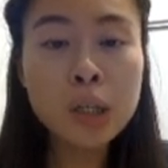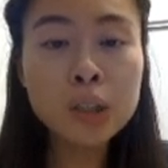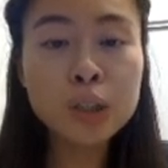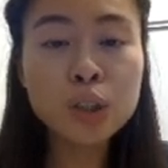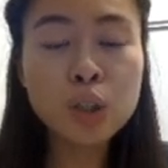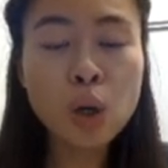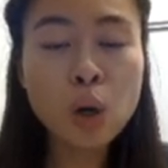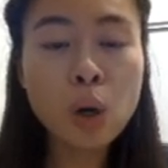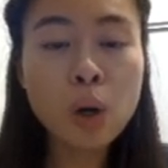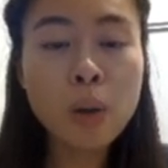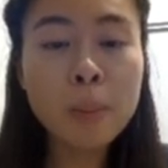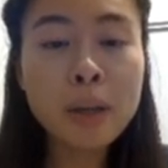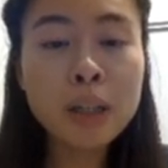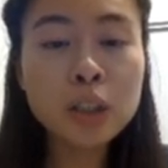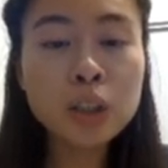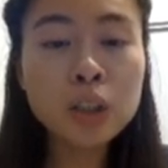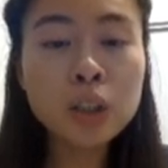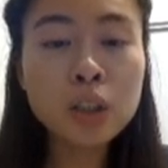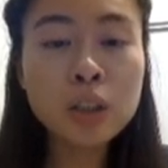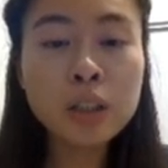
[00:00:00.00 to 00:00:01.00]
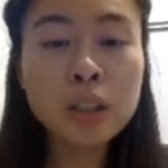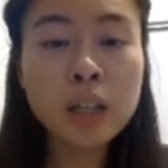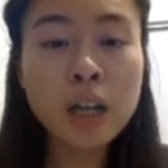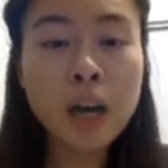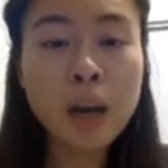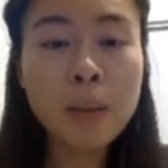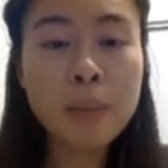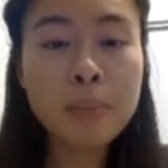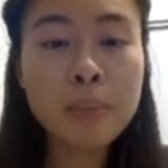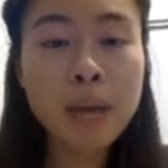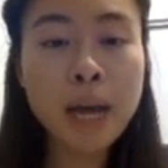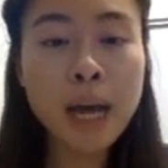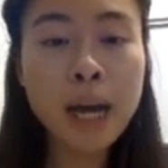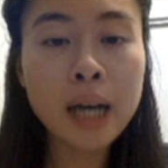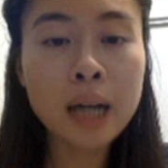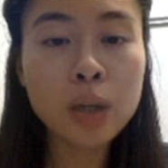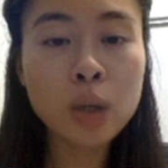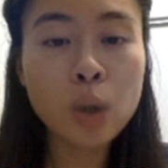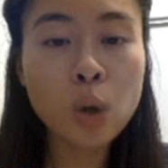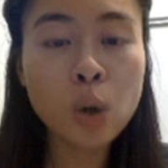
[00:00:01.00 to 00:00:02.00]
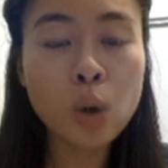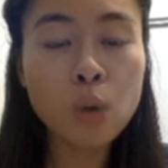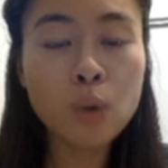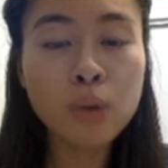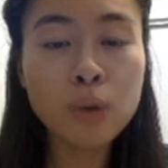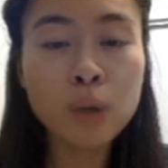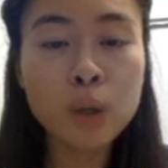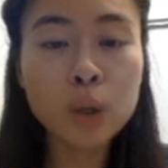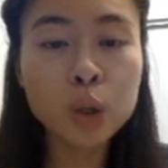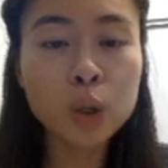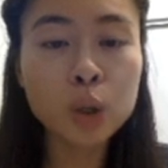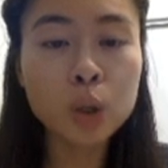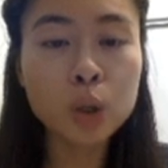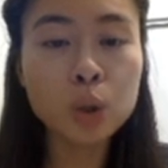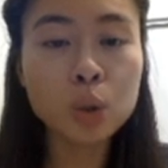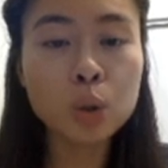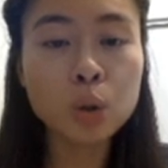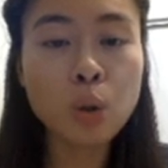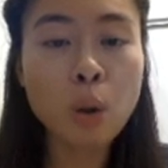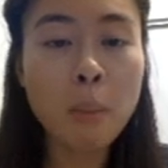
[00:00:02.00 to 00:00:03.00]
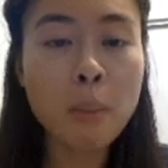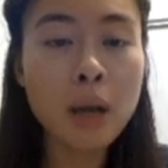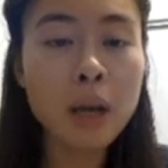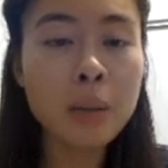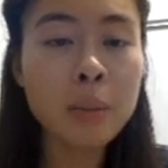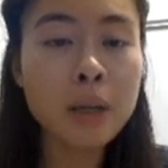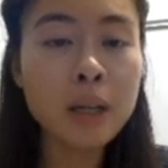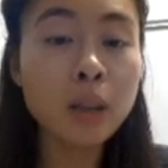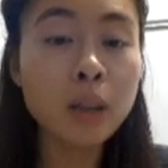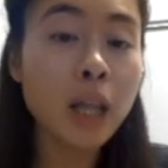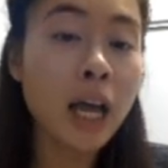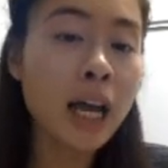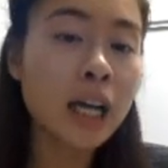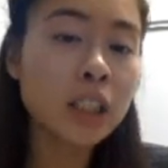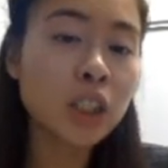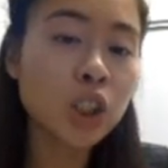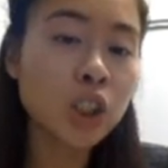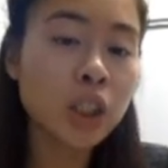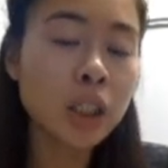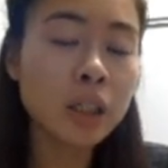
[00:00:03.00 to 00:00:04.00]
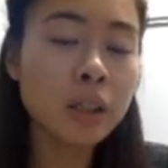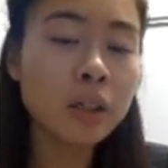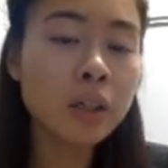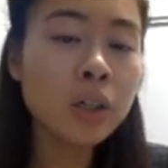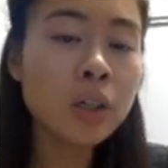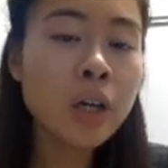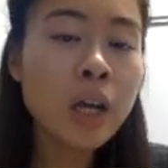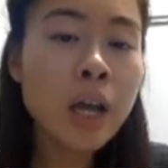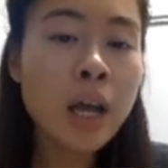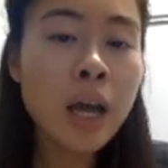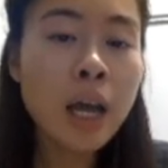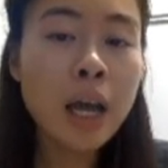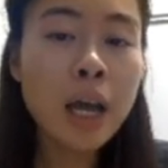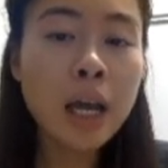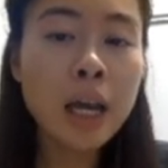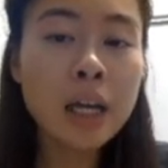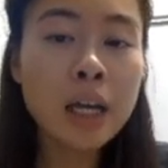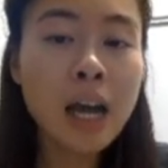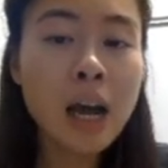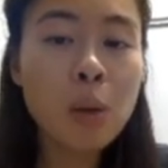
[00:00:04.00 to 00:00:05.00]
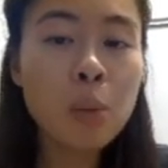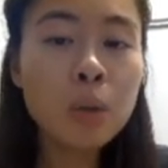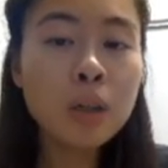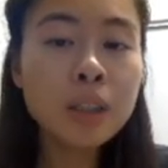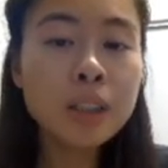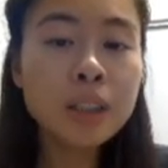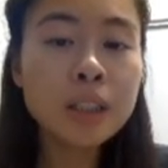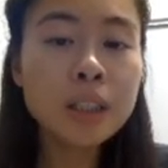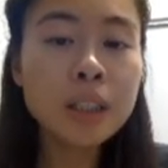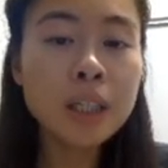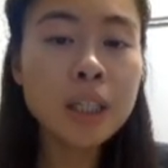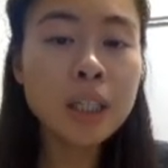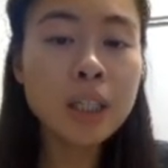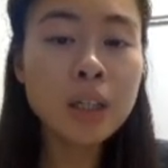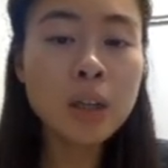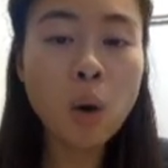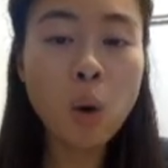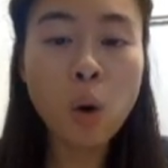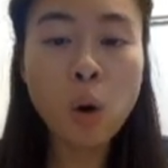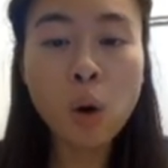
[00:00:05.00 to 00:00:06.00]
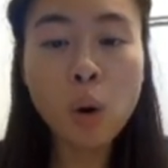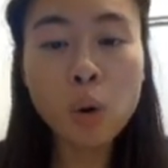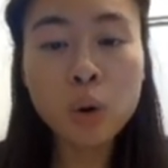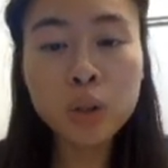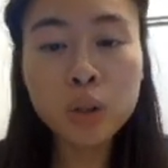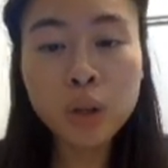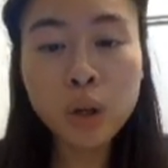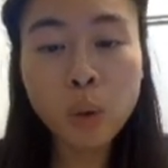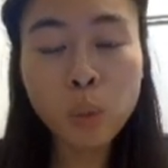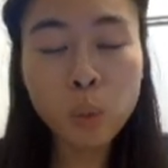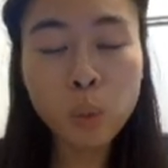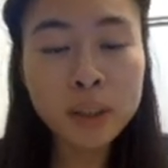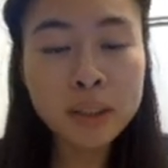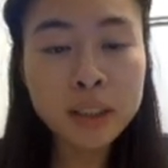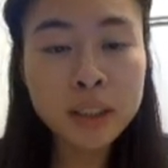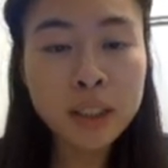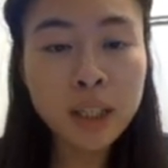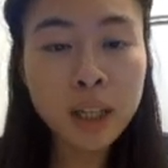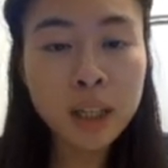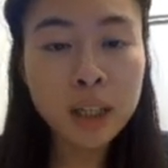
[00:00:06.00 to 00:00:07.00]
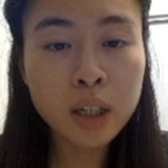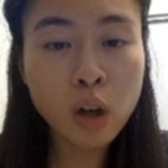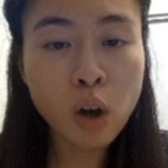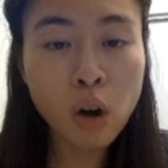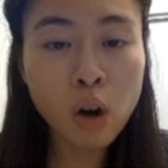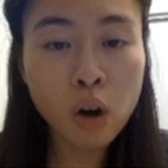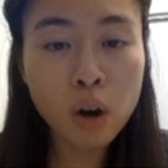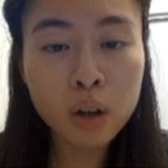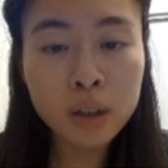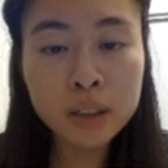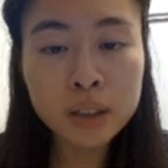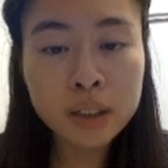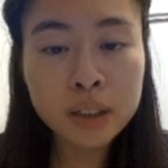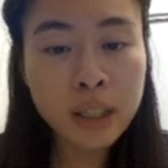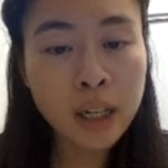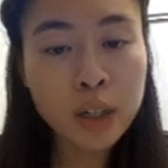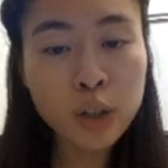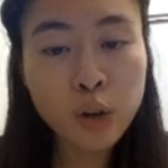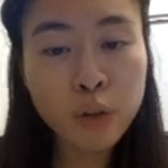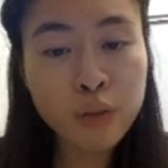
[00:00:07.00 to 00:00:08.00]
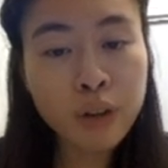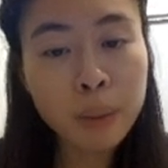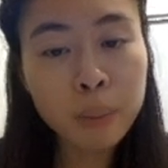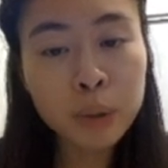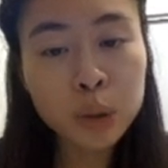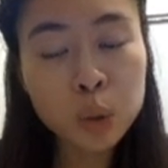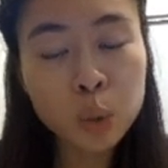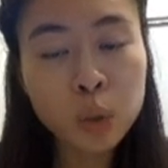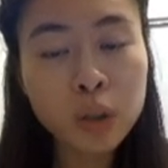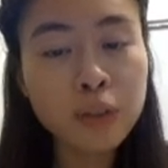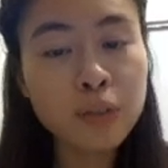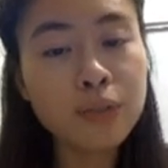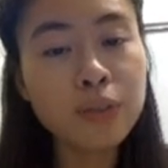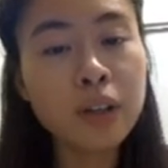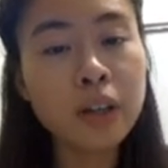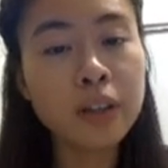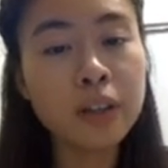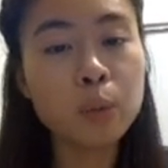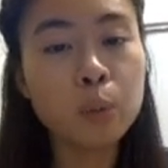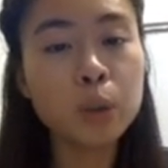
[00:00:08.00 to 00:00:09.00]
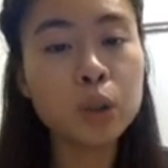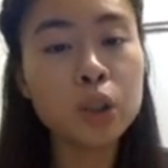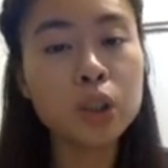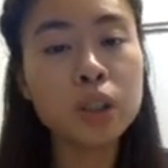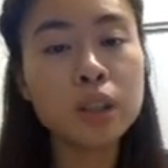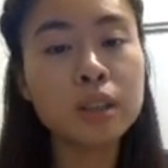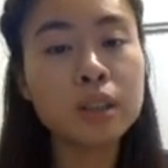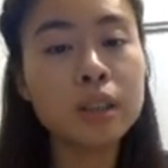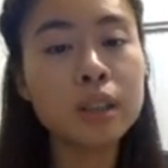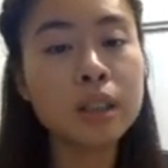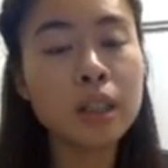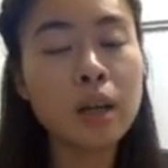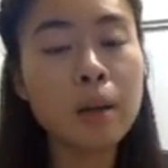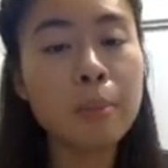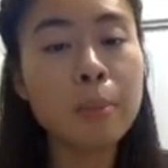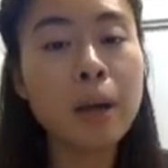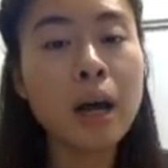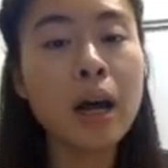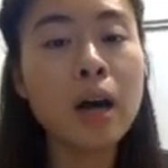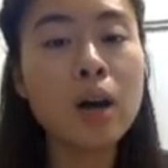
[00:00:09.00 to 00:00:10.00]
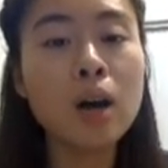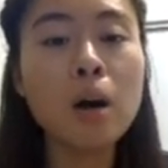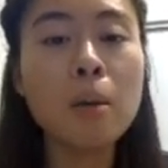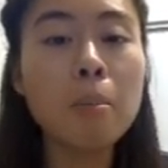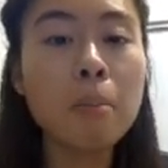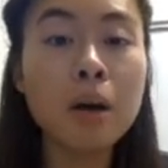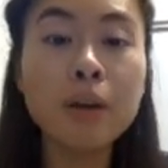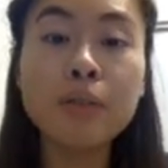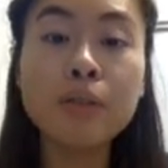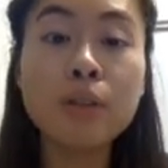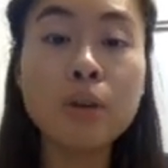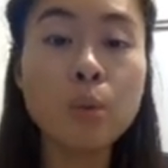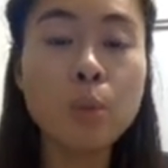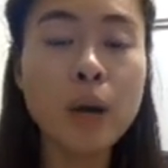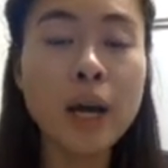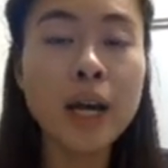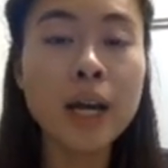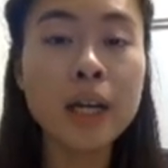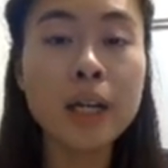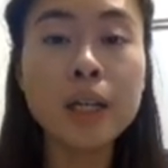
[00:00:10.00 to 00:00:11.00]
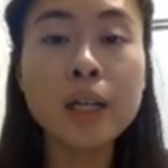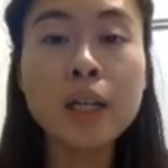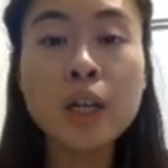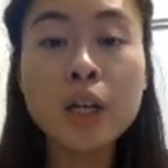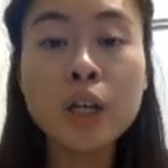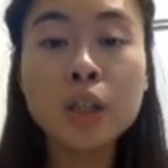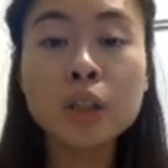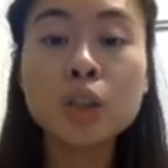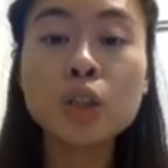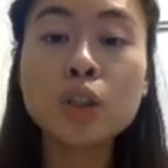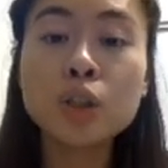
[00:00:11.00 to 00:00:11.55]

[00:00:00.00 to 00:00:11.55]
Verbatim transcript: So I'm actually going to come back over to maybe last year and I want to see you know what's selling on say November 25th which is about a month away